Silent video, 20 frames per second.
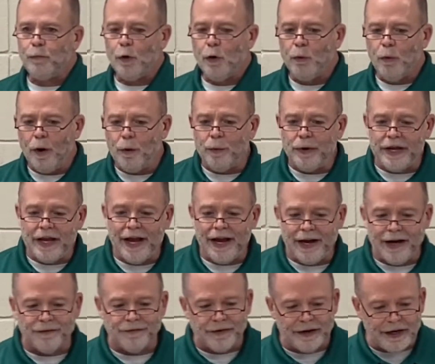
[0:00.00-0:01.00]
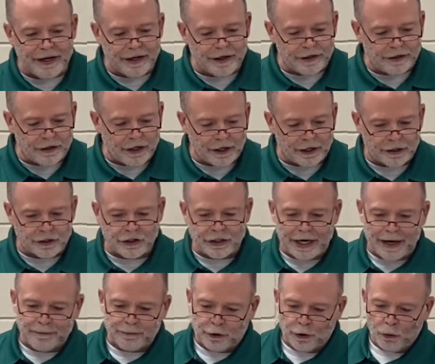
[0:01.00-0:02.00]
what we have in uh,
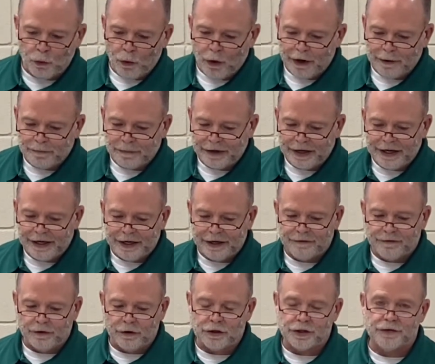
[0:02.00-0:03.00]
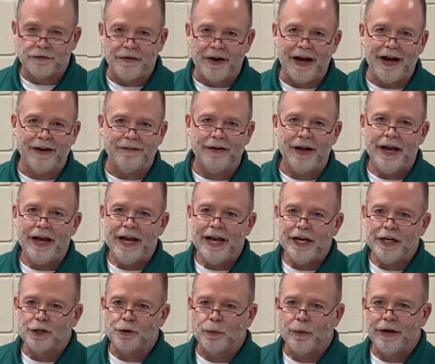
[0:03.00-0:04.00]
chapter 1, beginning in verse 5,
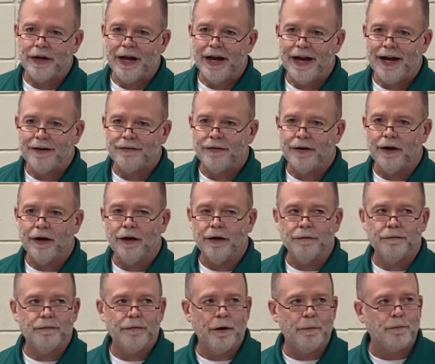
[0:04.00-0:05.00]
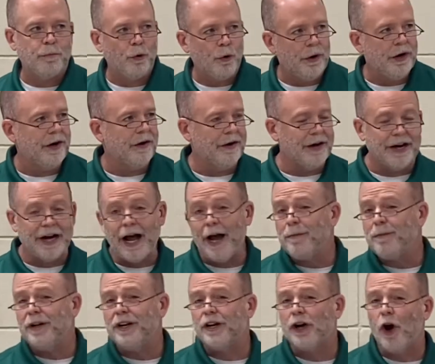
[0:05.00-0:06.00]
is we have a, a prayer. And I'm
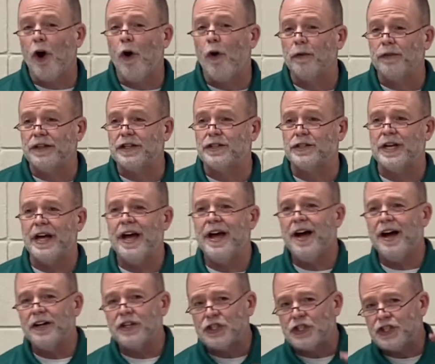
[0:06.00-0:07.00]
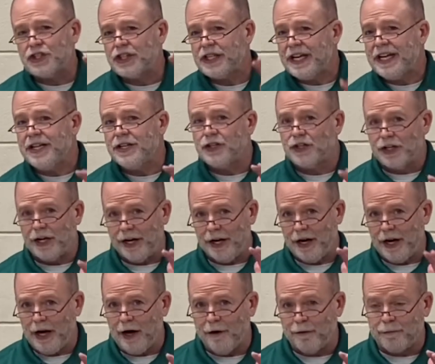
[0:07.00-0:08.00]
going to call this a
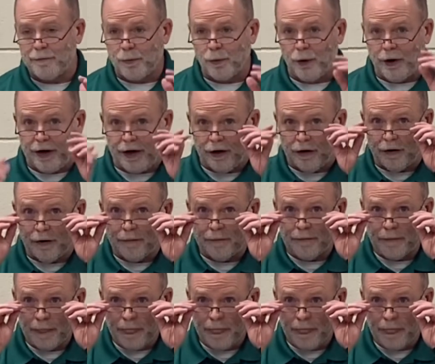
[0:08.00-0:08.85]
season of prayer.